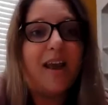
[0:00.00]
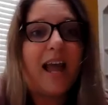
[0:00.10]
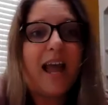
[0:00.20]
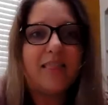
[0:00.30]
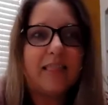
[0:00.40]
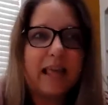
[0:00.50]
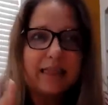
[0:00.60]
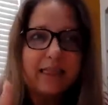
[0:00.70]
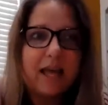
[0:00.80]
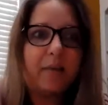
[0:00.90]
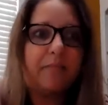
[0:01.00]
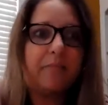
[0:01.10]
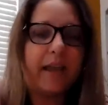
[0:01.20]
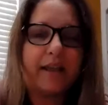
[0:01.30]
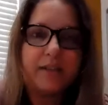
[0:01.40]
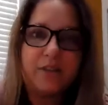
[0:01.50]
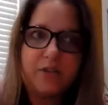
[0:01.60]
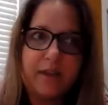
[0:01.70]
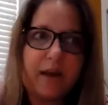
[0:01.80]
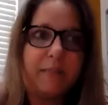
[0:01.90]
And let them answer
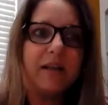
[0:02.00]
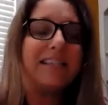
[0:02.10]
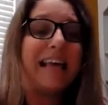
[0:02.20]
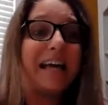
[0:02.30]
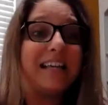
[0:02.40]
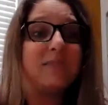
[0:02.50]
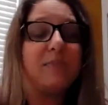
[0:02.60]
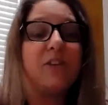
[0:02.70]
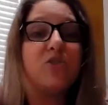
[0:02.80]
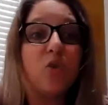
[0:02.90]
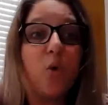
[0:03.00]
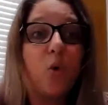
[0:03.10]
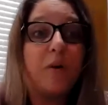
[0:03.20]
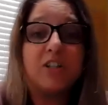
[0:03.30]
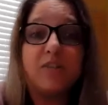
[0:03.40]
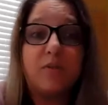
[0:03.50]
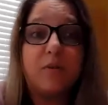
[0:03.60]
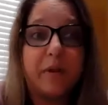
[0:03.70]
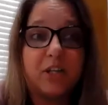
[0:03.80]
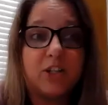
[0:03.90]
that, because that gives me so much
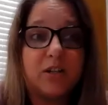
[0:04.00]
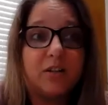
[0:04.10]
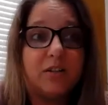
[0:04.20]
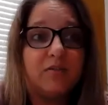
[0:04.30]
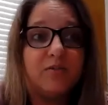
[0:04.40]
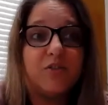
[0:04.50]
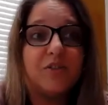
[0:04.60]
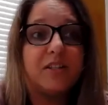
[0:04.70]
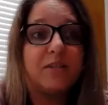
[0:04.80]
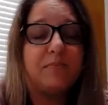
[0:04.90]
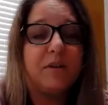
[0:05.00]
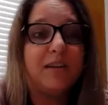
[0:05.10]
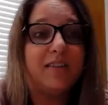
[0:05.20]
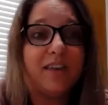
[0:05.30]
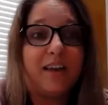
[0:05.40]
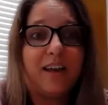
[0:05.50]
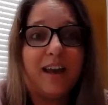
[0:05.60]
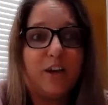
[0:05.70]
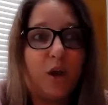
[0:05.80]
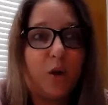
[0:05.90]
information versus me thinking
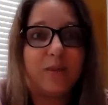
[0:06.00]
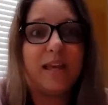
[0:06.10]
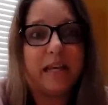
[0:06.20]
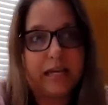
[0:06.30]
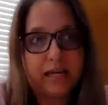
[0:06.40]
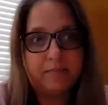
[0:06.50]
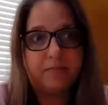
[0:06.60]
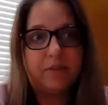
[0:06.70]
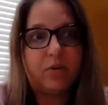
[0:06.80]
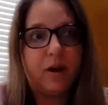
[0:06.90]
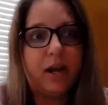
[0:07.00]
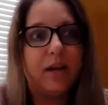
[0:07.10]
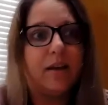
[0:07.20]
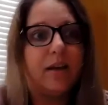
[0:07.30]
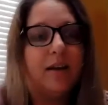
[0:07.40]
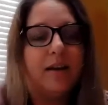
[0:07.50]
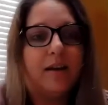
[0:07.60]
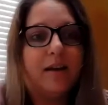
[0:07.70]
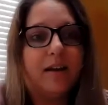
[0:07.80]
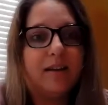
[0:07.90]
I know what they need, right?
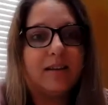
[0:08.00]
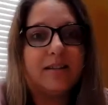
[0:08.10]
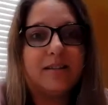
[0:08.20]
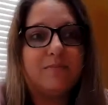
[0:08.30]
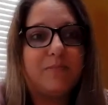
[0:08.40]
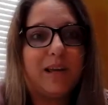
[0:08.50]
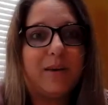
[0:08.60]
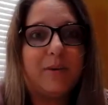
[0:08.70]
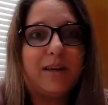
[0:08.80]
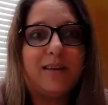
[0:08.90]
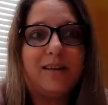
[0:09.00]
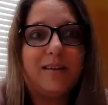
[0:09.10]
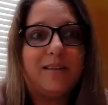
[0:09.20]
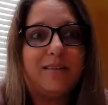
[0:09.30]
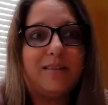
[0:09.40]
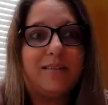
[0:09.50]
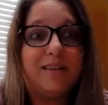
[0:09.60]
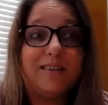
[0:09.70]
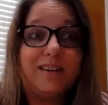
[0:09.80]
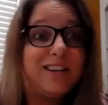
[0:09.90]
Because maybe
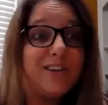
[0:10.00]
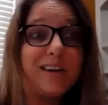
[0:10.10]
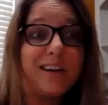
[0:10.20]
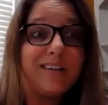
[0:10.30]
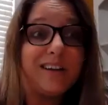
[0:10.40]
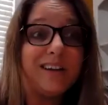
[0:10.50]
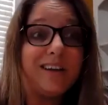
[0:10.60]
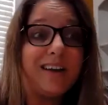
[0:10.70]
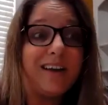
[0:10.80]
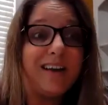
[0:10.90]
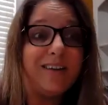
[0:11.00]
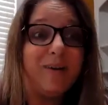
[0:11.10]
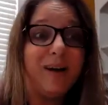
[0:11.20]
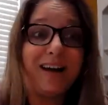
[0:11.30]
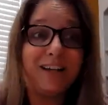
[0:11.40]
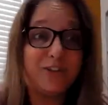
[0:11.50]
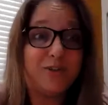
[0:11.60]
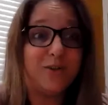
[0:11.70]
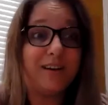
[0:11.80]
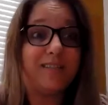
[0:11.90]
they're into green cleaning, and while I do
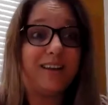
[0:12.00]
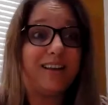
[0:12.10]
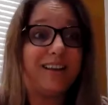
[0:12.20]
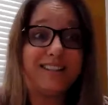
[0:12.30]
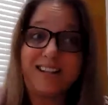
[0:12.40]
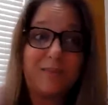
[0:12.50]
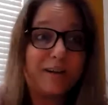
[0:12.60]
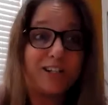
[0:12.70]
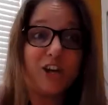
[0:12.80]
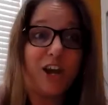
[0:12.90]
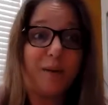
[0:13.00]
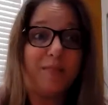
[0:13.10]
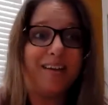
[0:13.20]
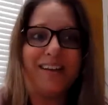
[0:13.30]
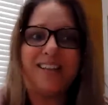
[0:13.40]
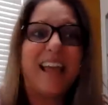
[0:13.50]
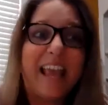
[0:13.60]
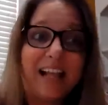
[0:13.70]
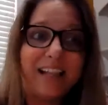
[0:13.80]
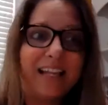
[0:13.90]
green cleaning, it's not my jam because I
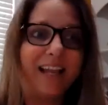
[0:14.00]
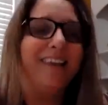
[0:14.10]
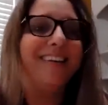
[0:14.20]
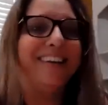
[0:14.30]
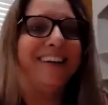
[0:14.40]
hate cleaning.